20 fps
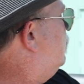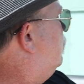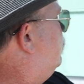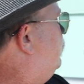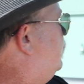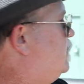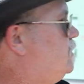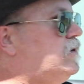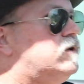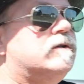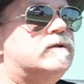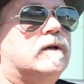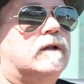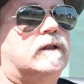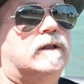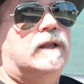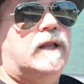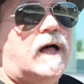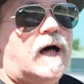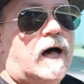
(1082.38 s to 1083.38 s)
This is a
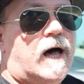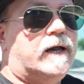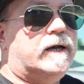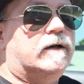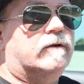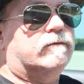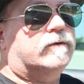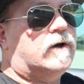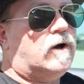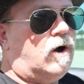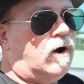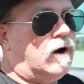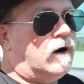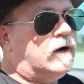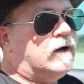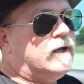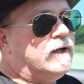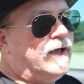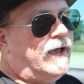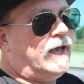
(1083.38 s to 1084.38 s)
lot of car.
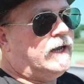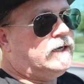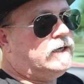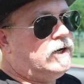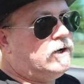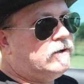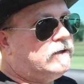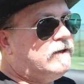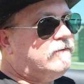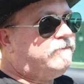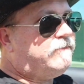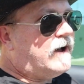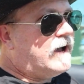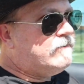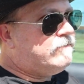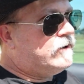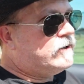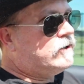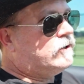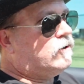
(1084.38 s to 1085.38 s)
At nearly
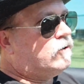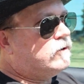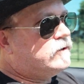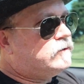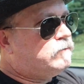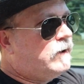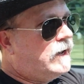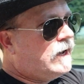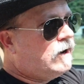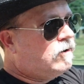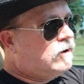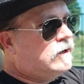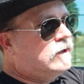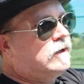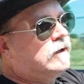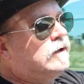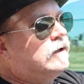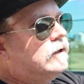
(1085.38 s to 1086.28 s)
500 horsepower,